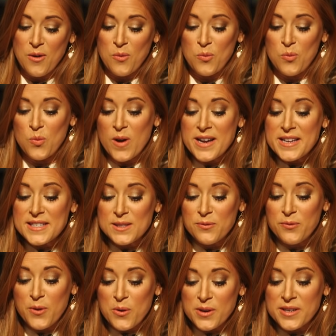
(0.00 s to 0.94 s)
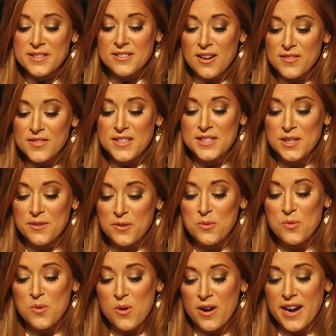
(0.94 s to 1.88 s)
was focused on the
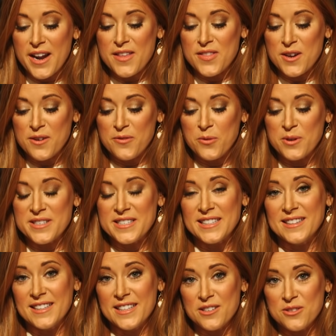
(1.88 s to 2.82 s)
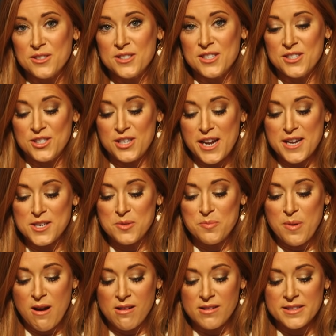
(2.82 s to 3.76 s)
Civil War and therefore did little to
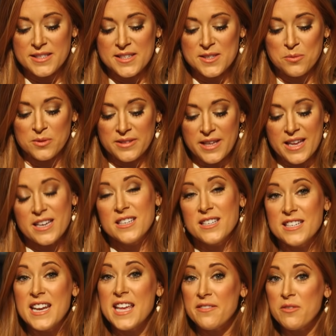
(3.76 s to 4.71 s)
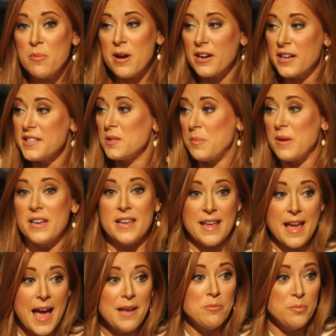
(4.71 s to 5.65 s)
change policies related to Native Americans, but he
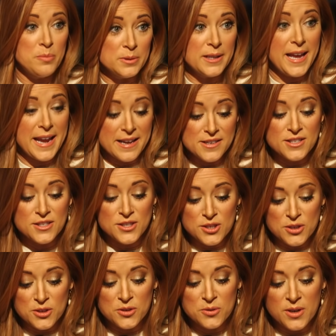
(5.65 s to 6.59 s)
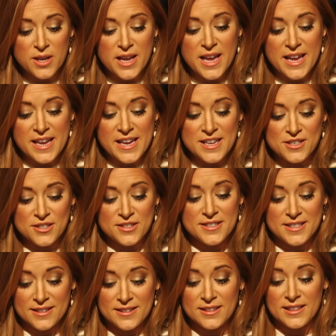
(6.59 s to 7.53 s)
had planned to. He
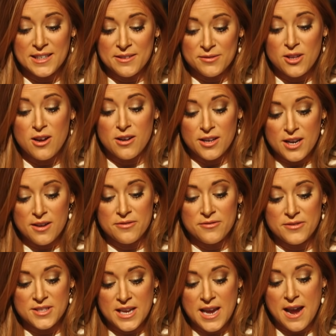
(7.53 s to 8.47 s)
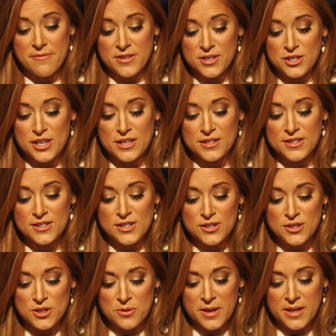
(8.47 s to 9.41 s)
just didn't live long enough to have the chance to
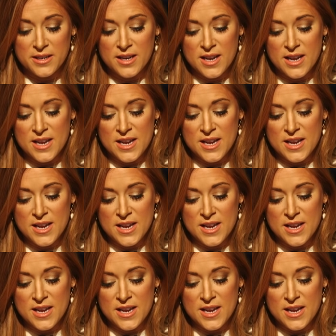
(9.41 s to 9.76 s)
do it.